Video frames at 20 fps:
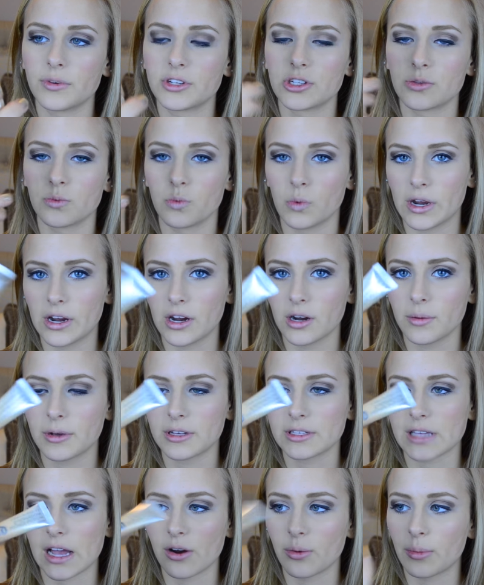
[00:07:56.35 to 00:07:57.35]
which is weird
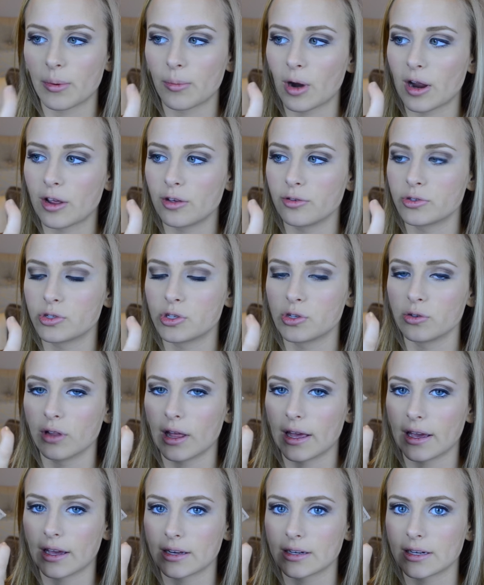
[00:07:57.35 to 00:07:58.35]
because I remember I used to
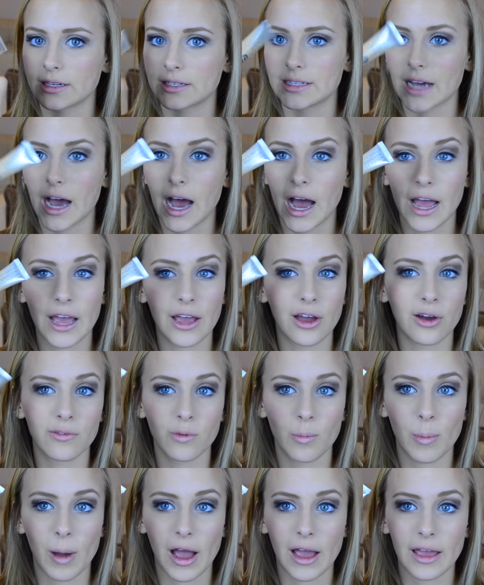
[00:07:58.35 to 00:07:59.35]
like die
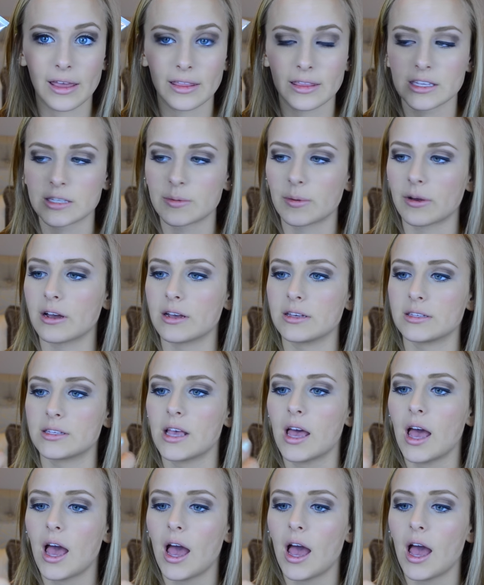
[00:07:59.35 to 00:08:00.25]
over buying this because